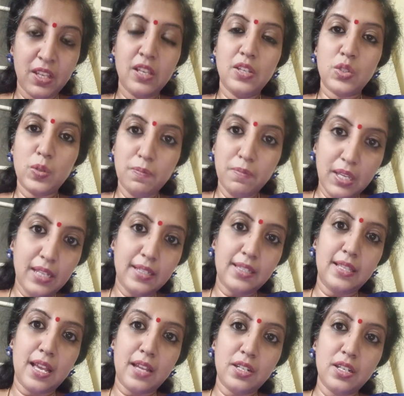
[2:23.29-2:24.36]
So means
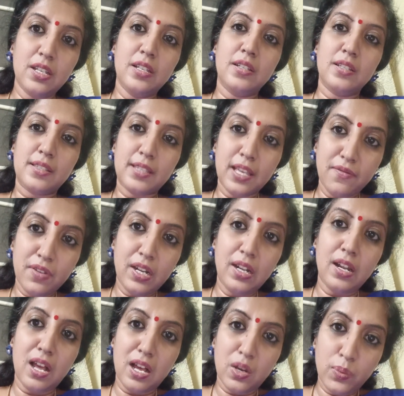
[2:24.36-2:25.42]
that Several
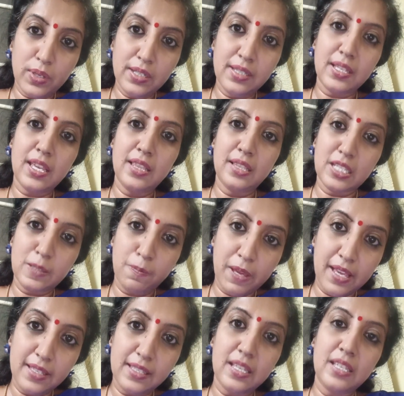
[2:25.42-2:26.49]
hours in the
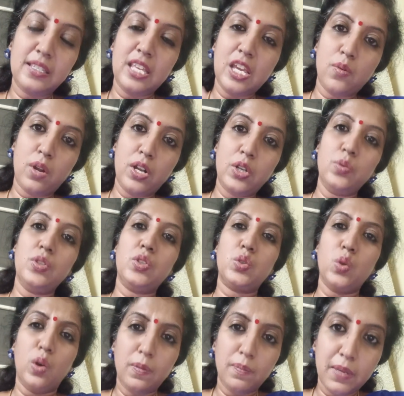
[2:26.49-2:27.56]
space is equivalent to
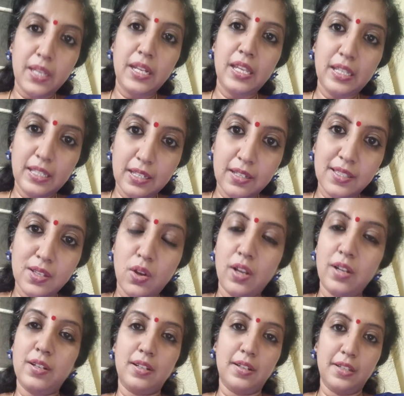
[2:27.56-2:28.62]
so many years
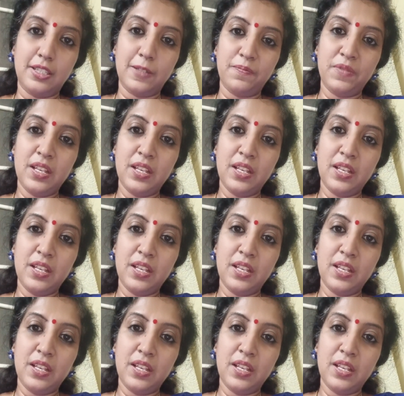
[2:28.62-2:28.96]
on Earth.